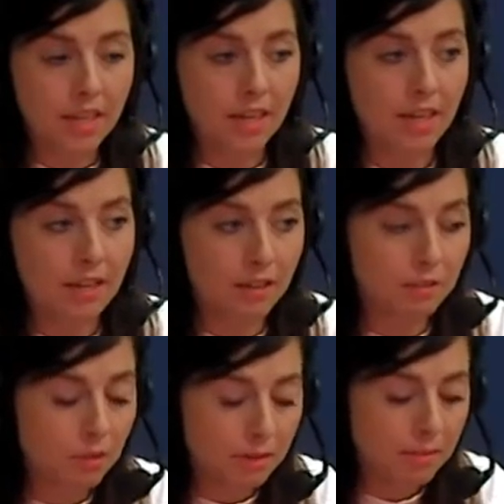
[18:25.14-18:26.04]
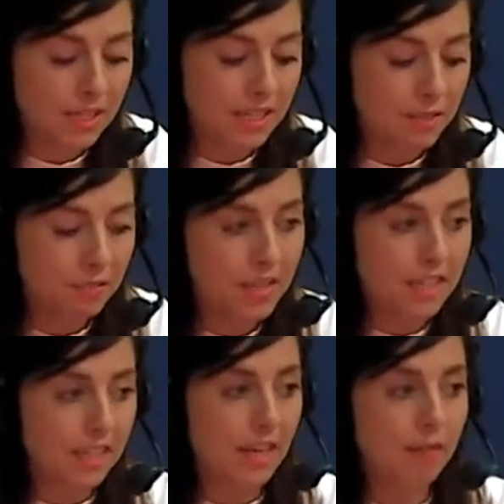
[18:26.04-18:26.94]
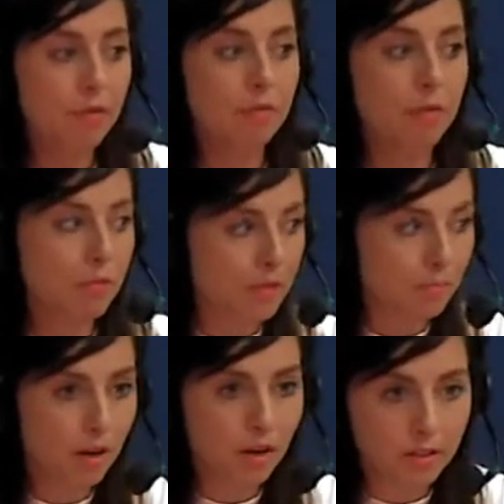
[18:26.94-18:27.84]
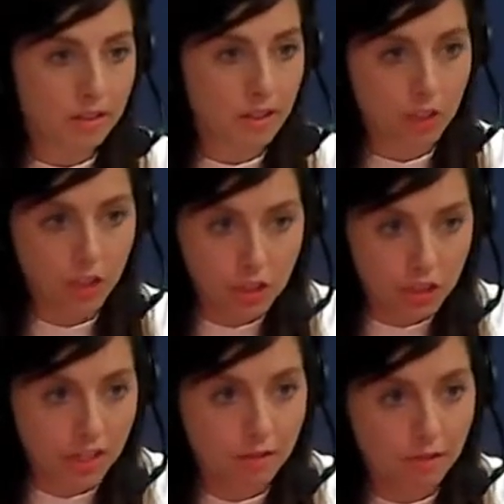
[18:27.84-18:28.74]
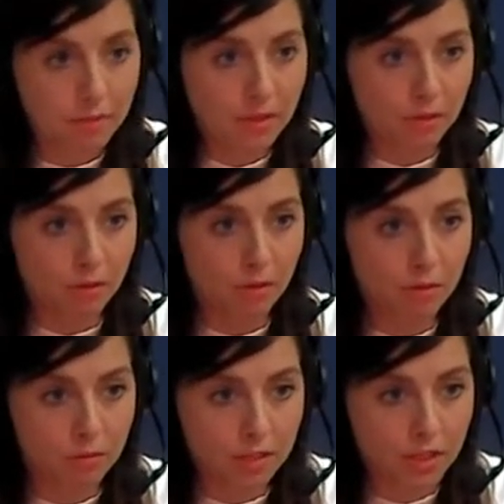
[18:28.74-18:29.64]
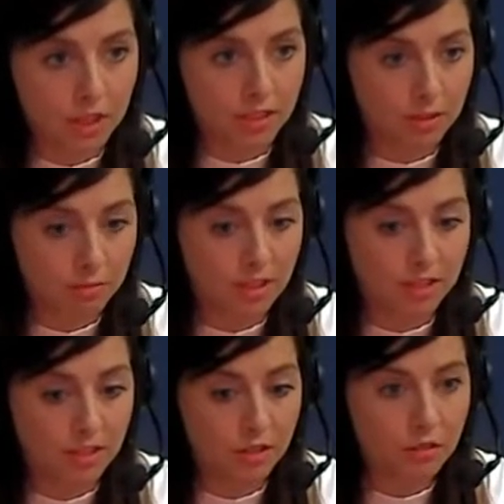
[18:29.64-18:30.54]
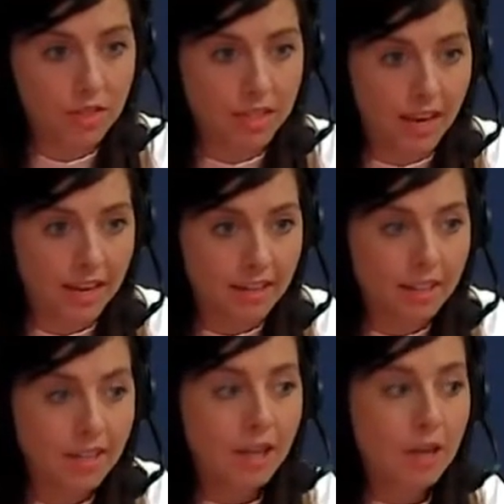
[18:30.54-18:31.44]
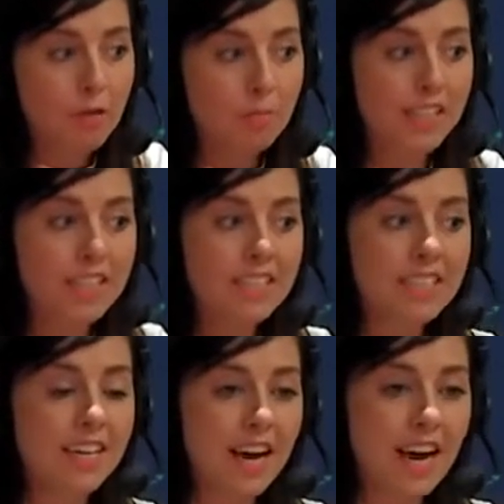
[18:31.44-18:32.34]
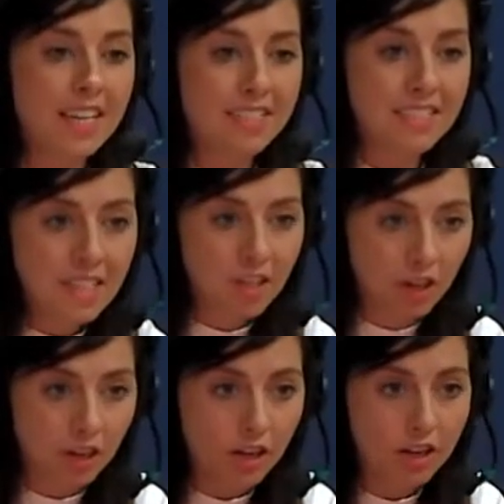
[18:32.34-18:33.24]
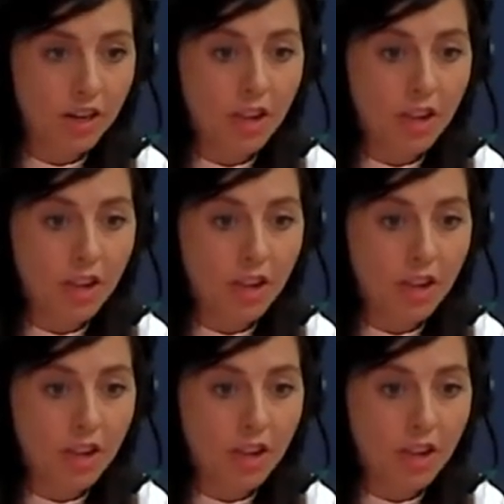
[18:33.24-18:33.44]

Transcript: uh, wiping his feet, and everyone was appalled because she should never be in the room where Jesus was and doing that. But he said, "I see her."